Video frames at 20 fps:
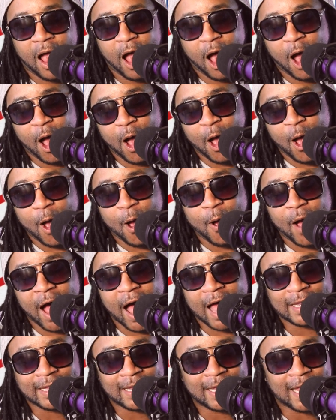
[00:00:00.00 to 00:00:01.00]
Oh,
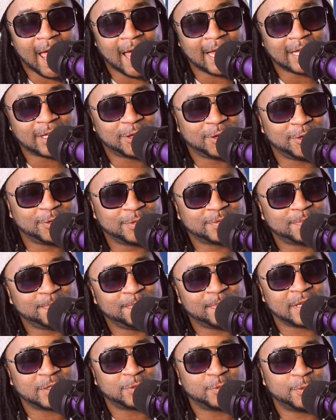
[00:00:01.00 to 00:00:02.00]
I like you,
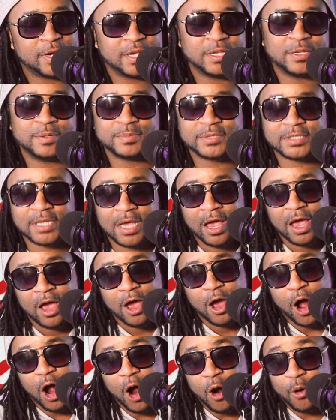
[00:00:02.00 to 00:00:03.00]
Miss Williams.
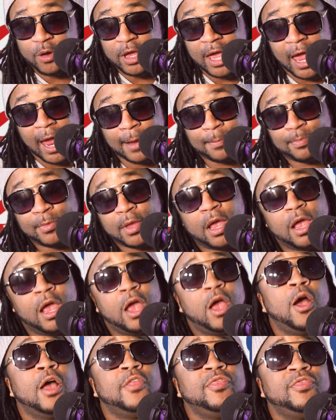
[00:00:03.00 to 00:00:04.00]
Okay,
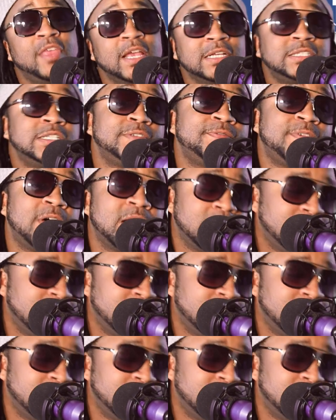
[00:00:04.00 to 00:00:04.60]
this is for